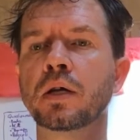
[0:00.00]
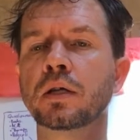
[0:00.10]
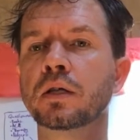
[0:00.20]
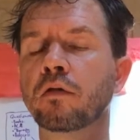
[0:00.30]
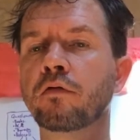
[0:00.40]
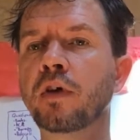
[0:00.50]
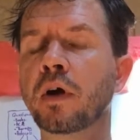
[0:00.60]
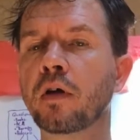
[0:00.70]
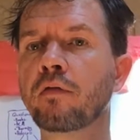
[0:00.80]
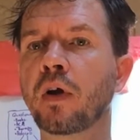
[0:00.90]
It's a
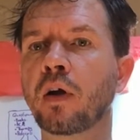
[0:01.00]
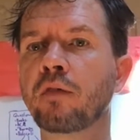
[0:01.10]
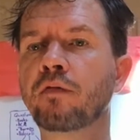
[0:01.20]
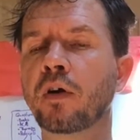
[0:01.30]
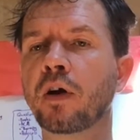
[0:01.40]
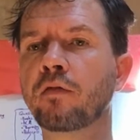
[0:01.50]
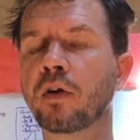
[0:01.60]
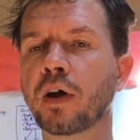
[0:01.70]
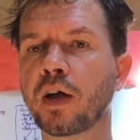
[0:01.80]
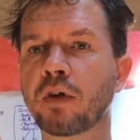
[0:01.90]
very, very, very,
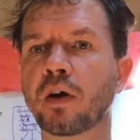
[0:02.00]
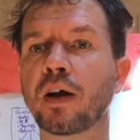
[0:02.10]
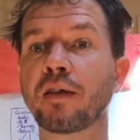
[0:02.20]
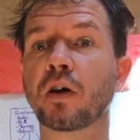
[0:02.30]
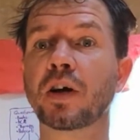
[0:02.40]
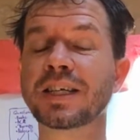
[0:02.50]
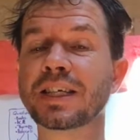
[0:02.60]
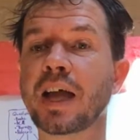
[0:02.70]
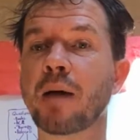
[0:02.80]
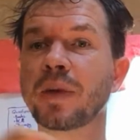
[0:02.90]
very, very, very
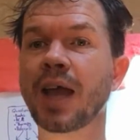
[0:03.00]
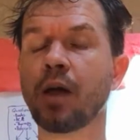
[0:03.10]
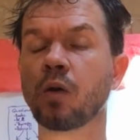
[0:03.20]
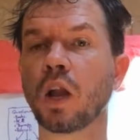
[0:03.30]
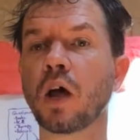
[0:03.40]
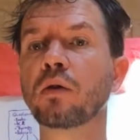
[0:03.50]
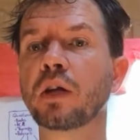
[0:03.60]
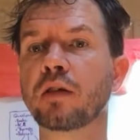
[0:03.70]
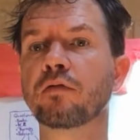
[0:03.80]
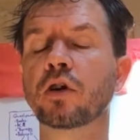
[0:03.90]
stepped-down,
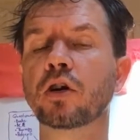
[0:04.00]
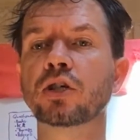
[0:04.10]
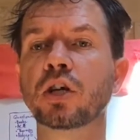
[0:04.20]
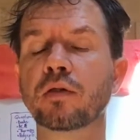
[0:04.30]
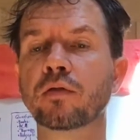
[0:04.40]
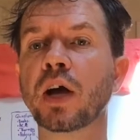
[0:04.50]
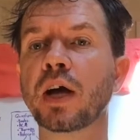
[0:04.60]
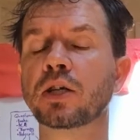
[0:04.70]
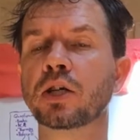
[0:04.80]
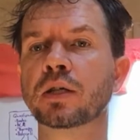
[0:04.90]
lonely version of
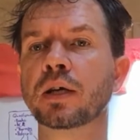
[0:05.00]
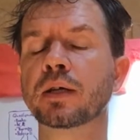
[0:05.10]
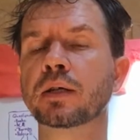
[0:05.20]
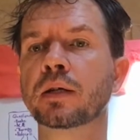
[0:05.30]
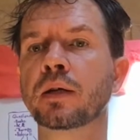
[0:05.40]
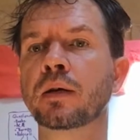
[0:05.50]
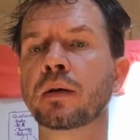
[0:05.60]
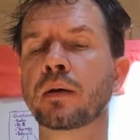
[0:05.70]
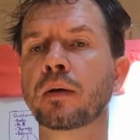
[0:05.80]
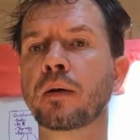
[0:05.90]
consciousness.
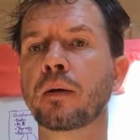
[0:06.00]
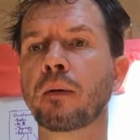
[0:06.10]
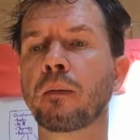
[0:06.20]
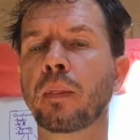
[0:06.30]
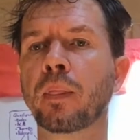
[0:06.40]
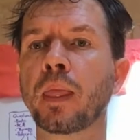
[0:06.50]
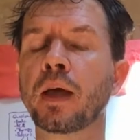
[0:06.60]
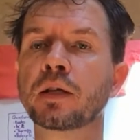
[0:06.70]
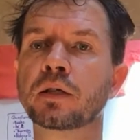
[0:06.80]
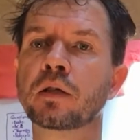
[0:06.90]

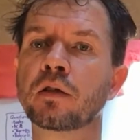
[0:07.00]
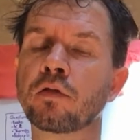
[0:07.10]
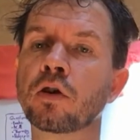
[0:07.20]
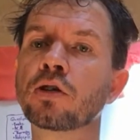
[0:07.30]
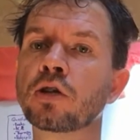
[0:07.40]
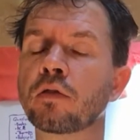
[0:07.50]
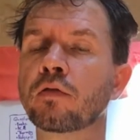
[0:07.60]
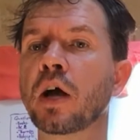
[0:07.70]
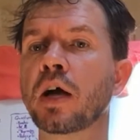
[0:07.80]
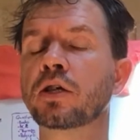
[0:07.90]
And it's the version
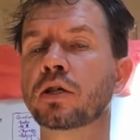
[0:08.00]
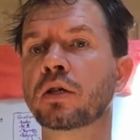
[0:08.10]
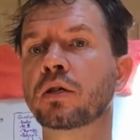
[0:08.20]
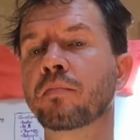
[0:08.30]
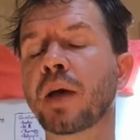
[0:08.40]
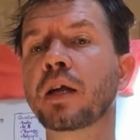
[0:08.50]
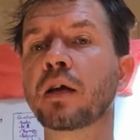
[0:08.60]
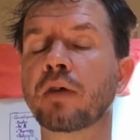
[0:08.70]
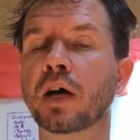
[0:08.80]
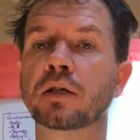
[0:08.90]
of consciousness many
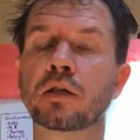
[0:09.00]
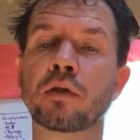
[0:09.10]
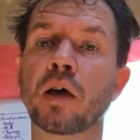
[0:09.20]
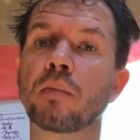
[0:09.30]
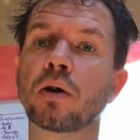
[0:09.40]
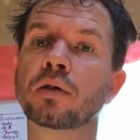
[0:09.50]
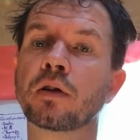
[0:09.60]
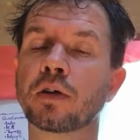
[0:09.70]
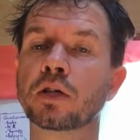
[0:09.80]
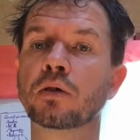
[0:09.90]
of us, if not
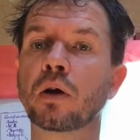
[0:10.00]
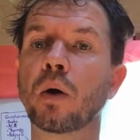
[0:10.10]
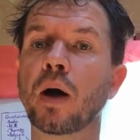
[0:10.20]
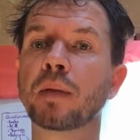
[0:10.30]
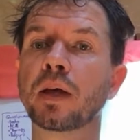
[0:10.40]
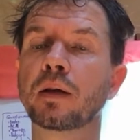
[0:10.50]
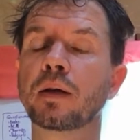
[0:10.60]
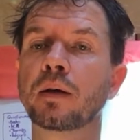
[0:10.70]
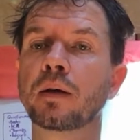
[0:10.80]
most of us, grow up in.